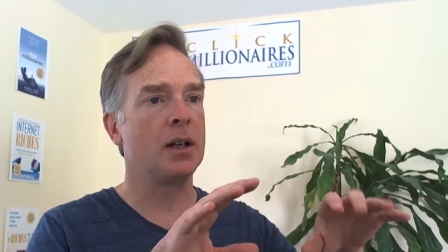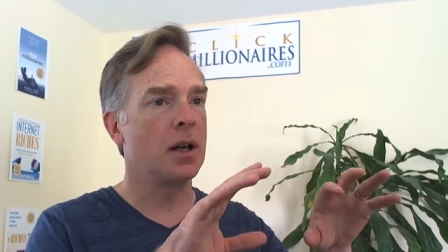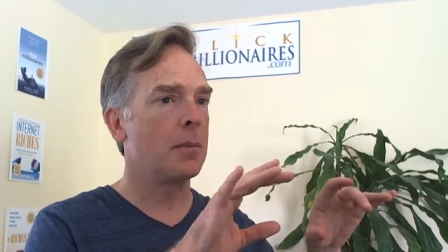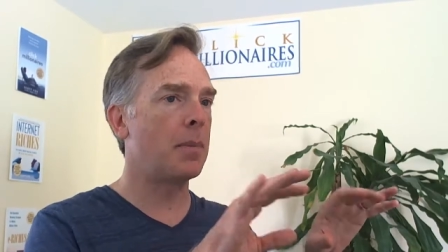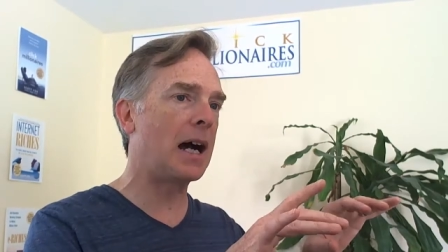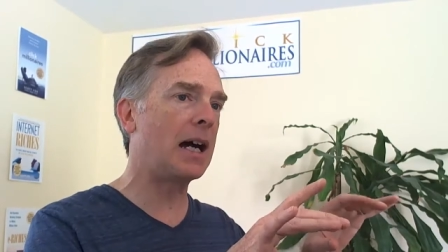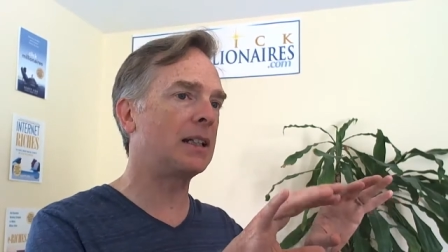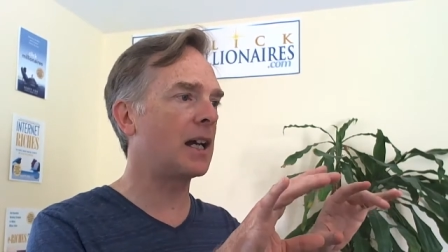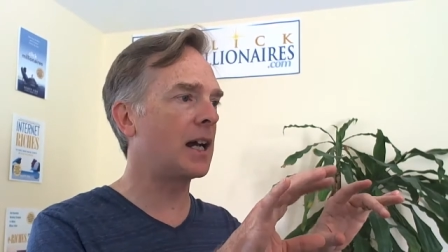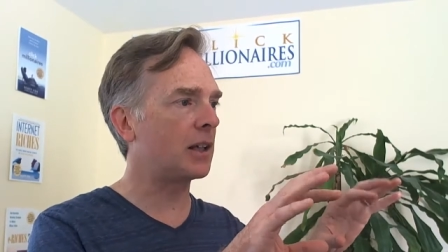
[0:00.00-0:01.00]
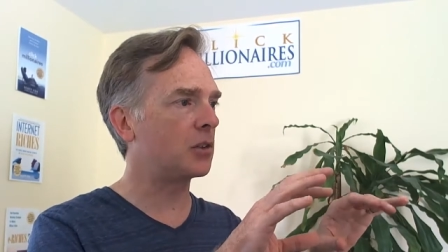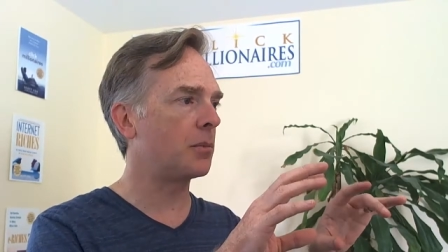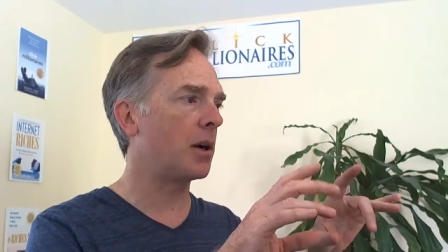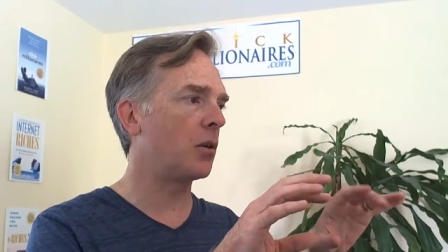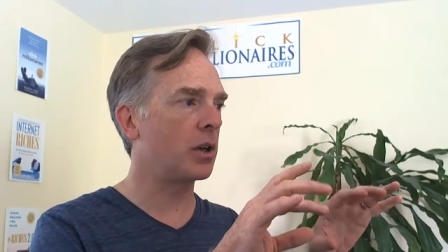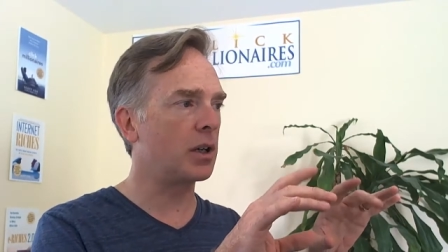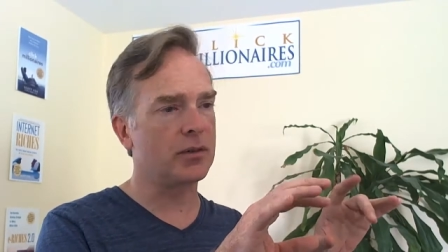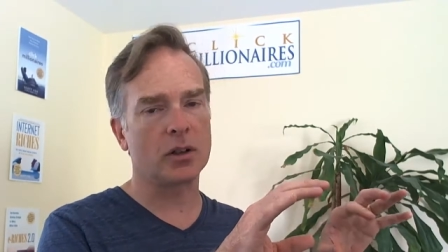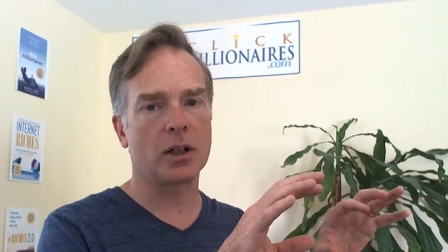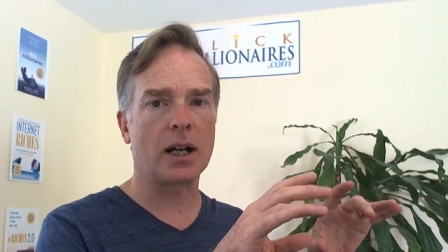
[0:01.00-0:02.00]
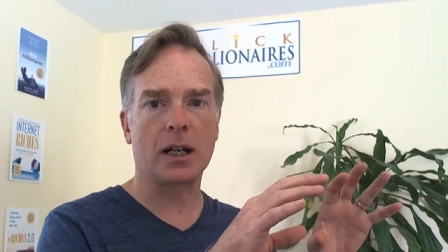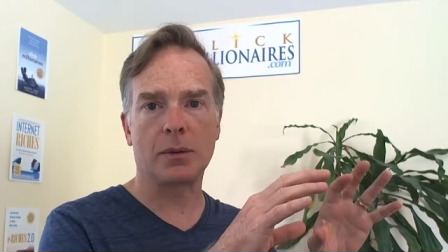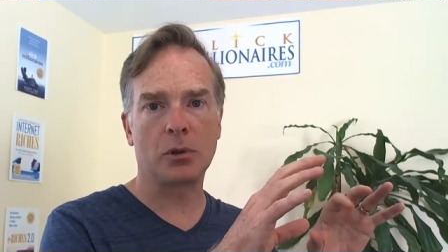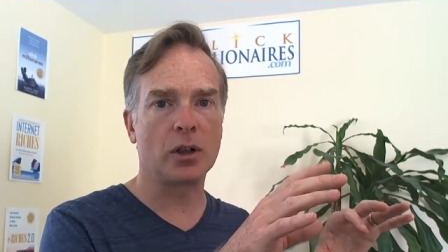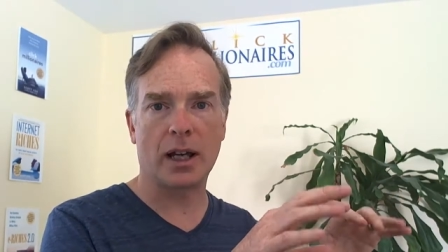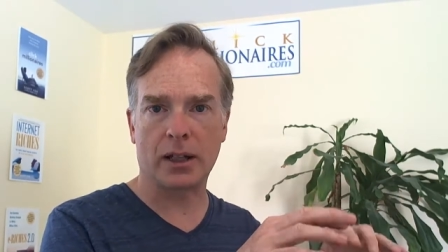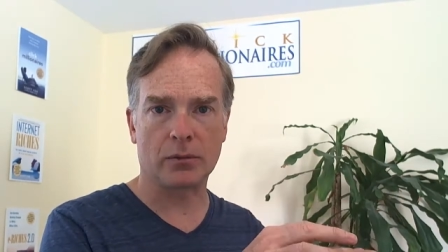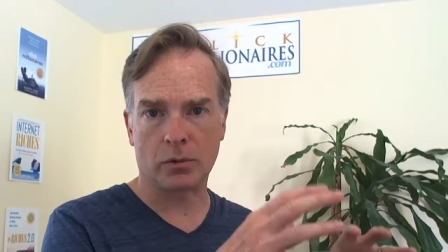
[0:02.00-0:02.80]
podcast about whatever I'm good at,